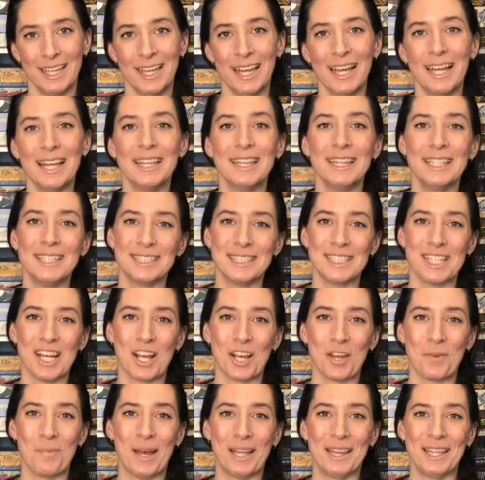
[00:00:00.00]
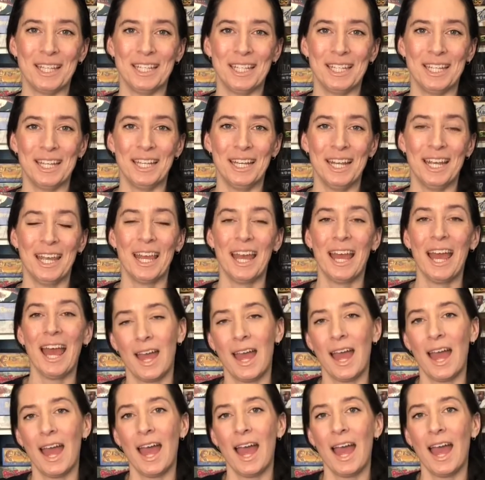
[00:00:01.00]
Let's talk about the good.
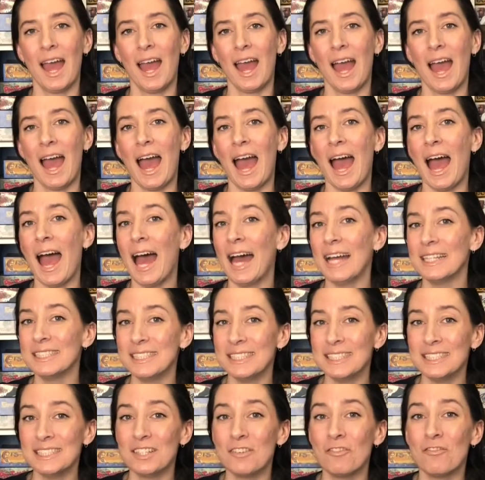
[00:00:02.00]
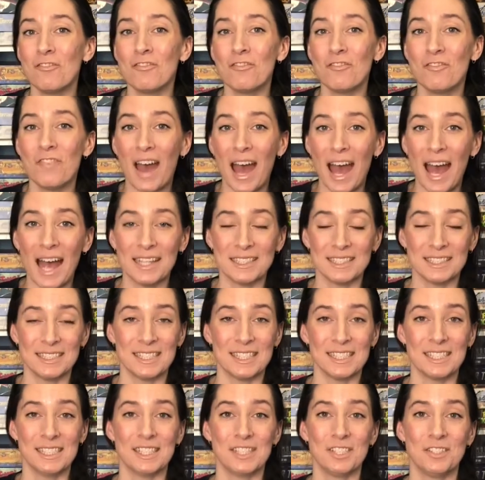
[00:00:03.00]
Hats is a fast
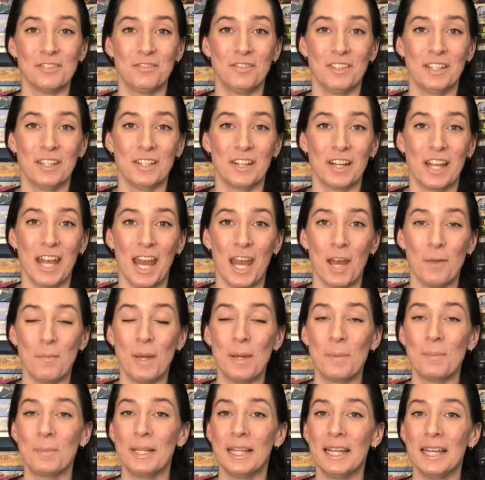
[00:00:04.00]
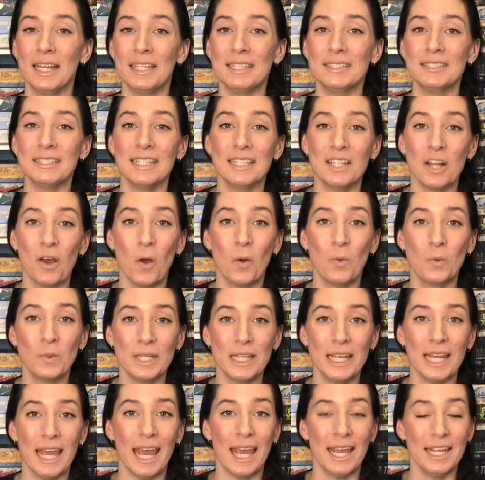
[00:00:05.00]
little filler game. It plays in
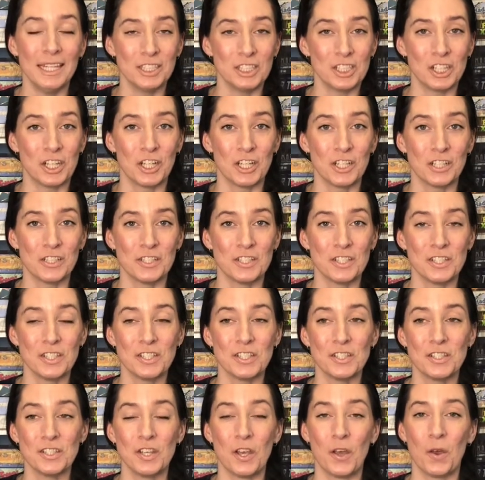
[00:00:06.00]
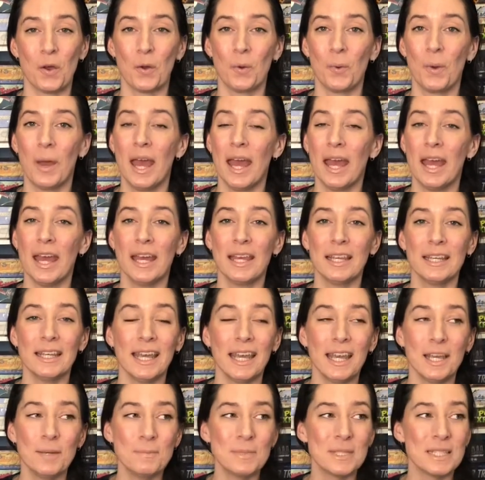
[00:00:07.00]
only 8 turns, so
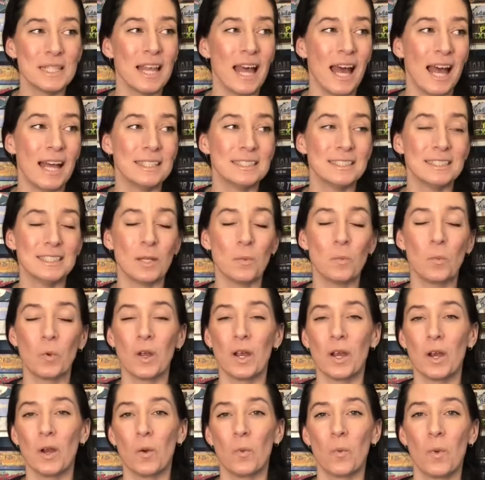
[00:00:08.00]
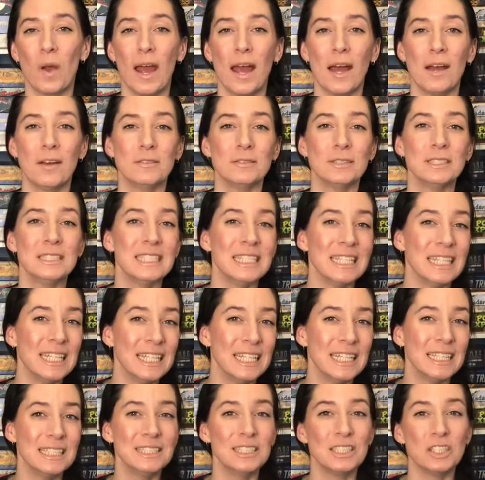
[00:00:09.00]
games last somewhere around
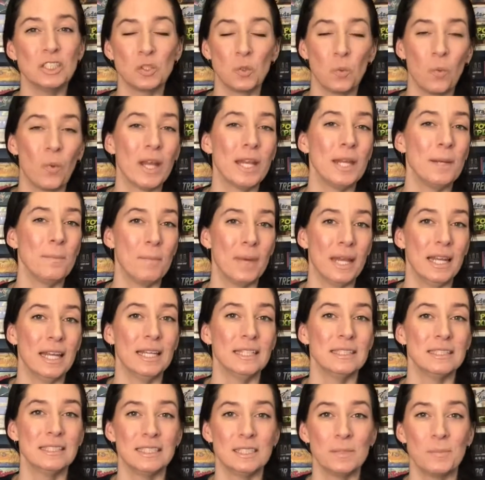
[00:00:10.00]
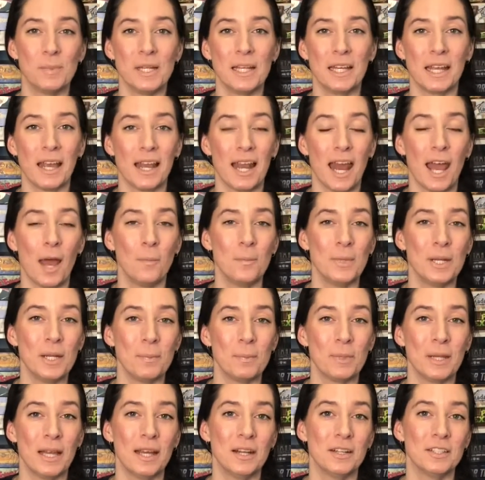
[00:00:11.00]
10 to 20 minutes, depending on how many
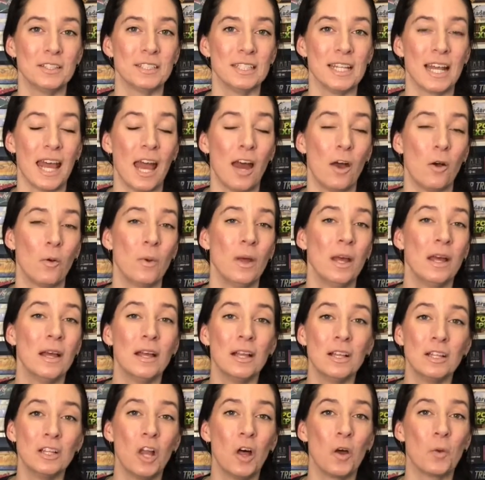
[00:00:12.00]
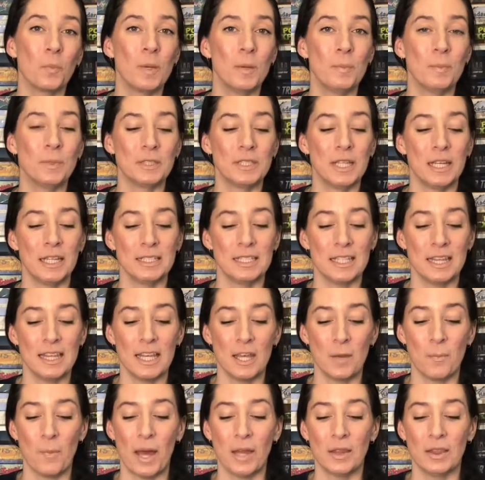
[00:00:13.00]
players and how long people take to
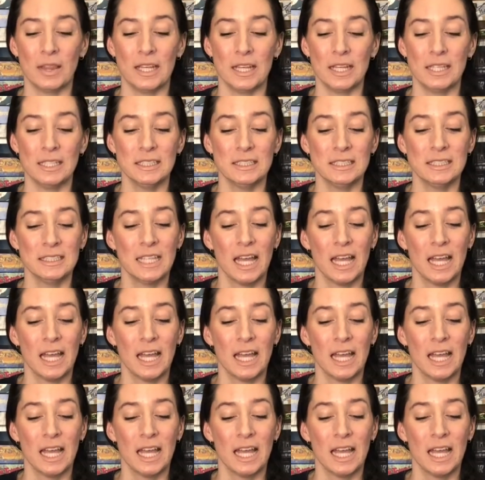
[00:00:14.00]
think about things.